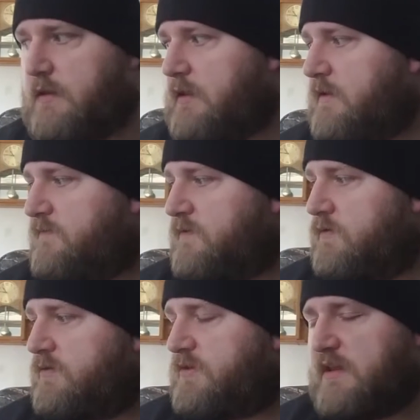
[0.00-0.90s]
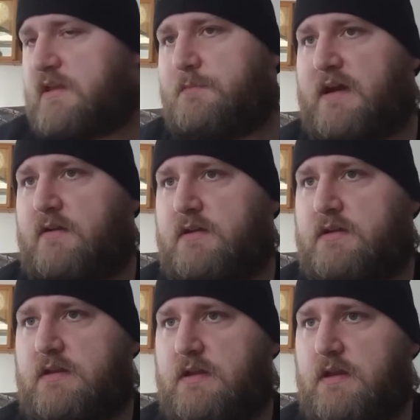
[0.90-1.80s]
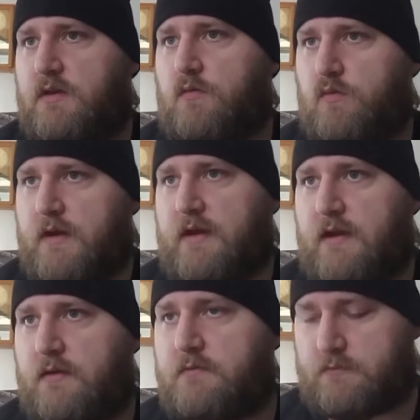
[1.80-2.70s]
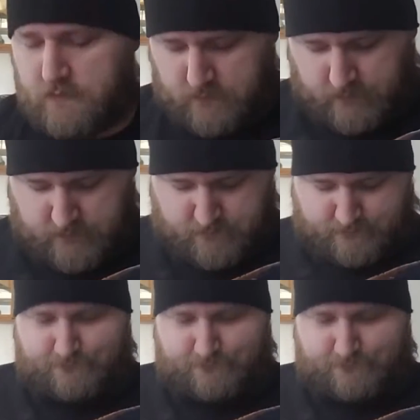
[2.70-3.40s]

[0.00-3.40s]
if you think about it in a way, because like